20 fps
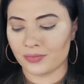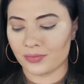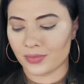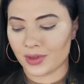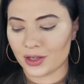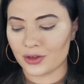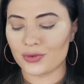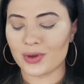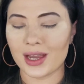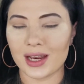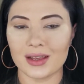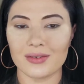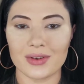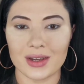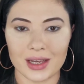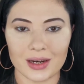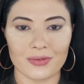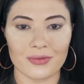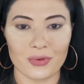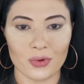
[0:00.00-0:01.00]
that you can't even
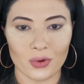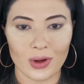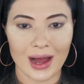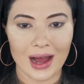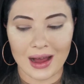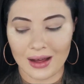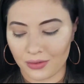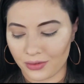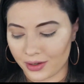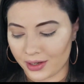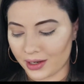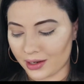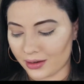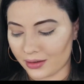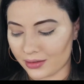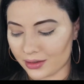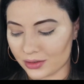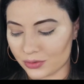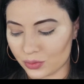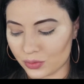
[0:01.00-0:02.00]
get a full eye look out of
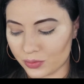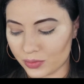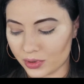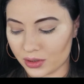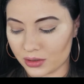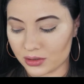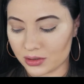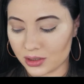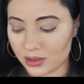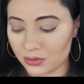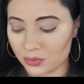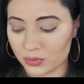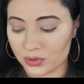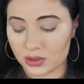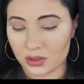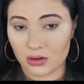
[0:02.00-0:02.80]
this one, because this one's